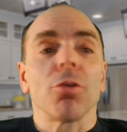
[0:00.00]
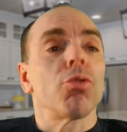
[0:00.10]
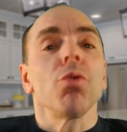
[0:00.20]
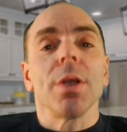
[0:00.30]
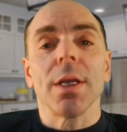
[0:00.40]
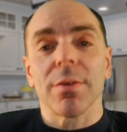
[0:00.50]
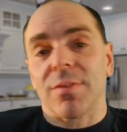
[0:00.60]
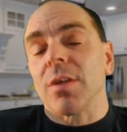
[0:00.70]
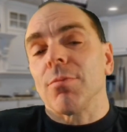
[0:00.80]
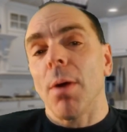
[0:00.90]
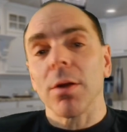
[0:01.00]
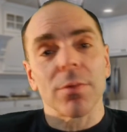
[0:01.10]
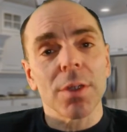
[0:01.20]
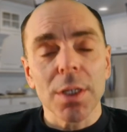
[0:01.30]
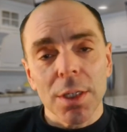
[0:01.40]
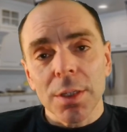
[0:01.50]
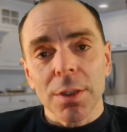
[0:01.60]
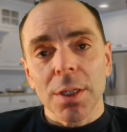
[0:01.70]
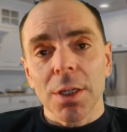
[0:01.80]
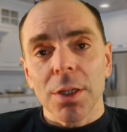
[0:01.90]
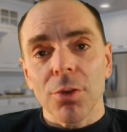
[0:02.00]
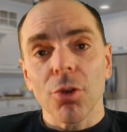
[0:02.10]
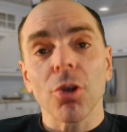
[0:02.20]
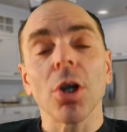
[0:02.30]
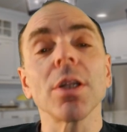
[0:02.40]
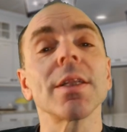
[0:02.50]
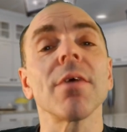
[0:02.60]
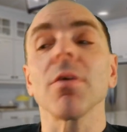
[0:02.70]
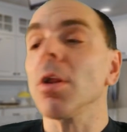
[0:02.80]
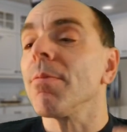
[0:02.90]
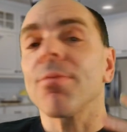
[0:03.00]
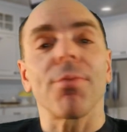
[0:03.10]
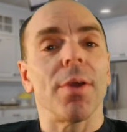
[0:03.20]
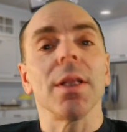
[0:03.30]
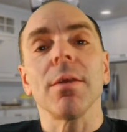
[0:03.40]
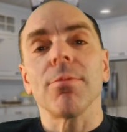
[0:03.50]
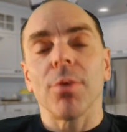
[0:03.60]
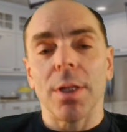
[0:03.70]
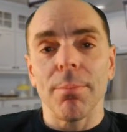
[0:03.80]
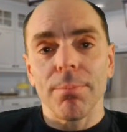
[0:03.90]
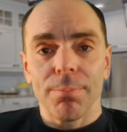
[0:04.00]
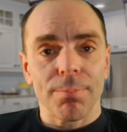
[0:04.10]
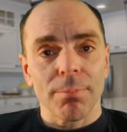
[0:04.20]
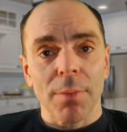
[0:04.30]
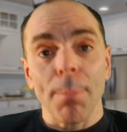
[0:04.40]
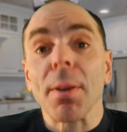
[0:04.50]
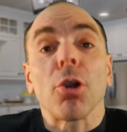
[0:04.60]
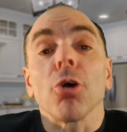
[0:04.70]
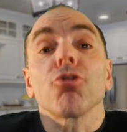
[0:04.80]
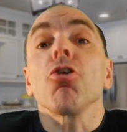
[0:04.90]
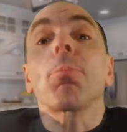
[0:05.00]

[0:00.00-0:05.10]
two years, six months, you're gonna develop feeling for them. Because you